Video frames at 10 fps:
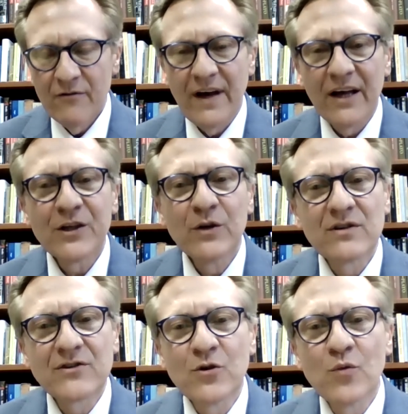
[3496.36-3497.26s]
value
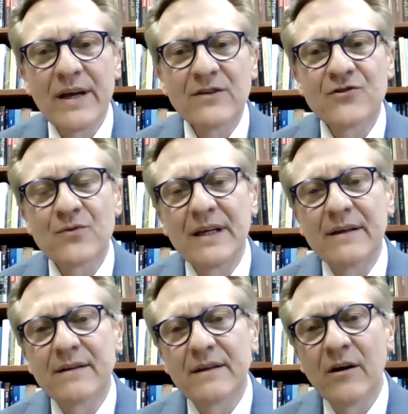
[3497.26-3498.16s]
is a two-way
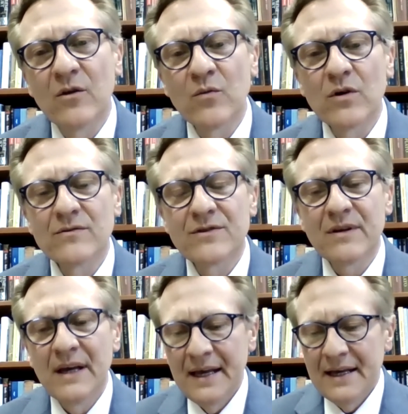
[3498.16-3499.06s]
street. In other words,
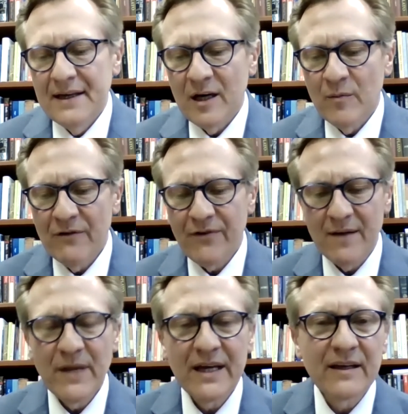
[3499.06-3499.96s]
um, if
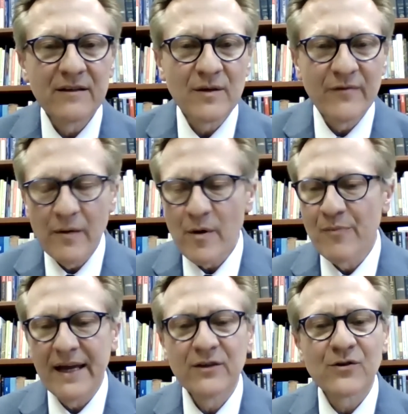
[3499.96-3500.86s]
I'm making if I'm a
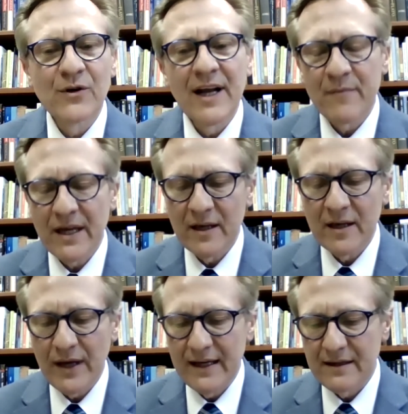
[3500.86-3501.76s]
painter and I'm
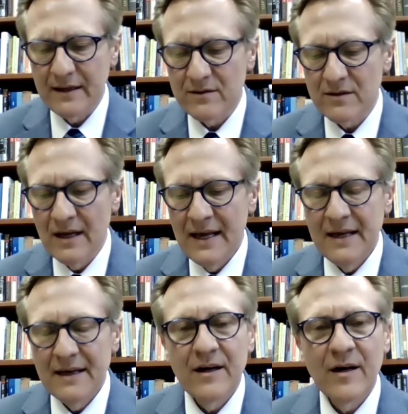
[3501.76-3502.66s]
making paintings,
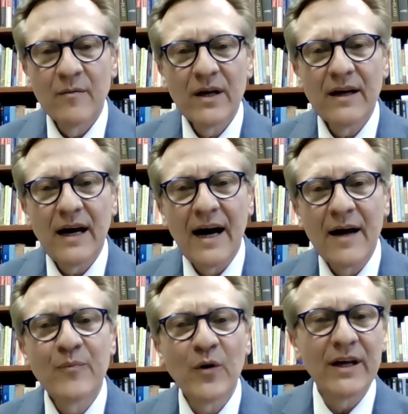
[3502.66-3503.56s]
um,
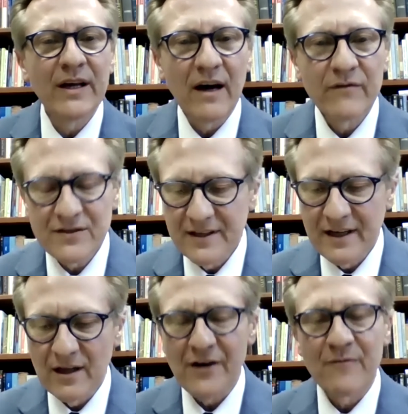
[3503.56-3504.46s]
I'm putting
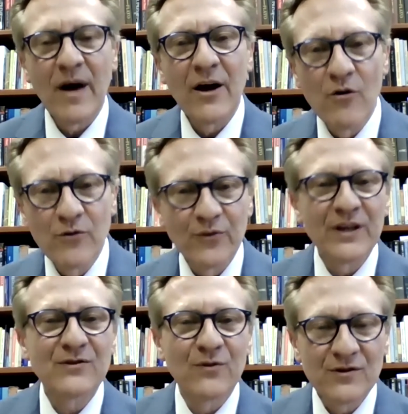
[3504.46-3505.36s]
obviously a lot of my own
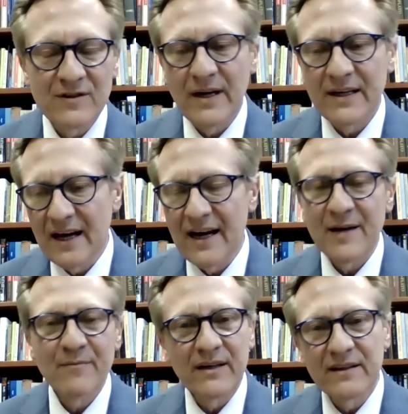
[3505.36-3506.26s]
resources, my
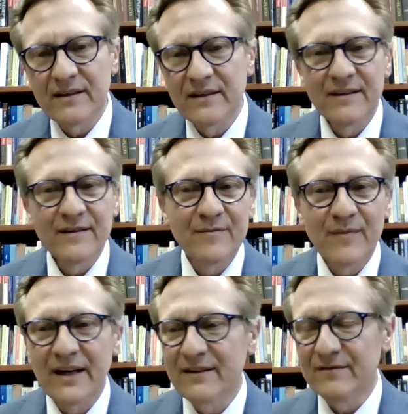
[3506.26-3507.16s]
time, my, uh, uh,
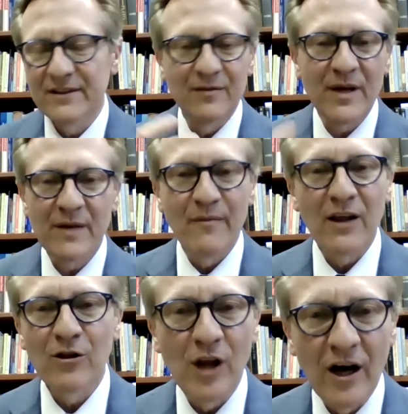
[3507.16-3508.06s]
my, you know, maybe
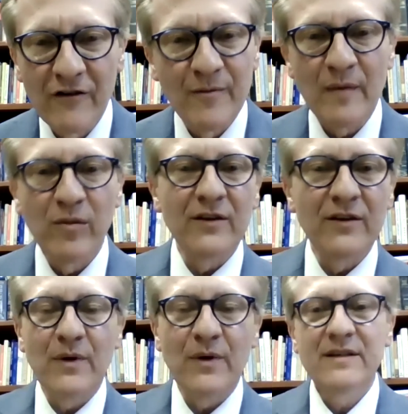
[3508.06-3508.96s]
my love, my blood,
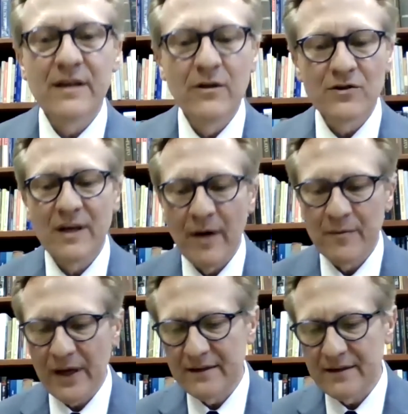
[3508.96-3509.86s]
sweat, and tears into my
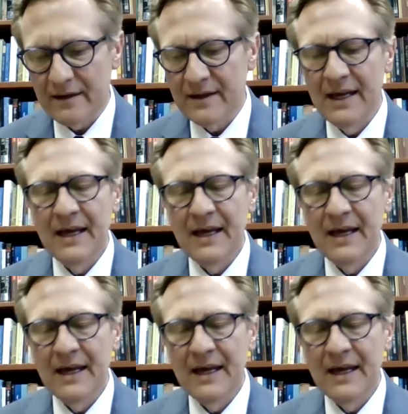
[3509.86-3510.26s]
painting.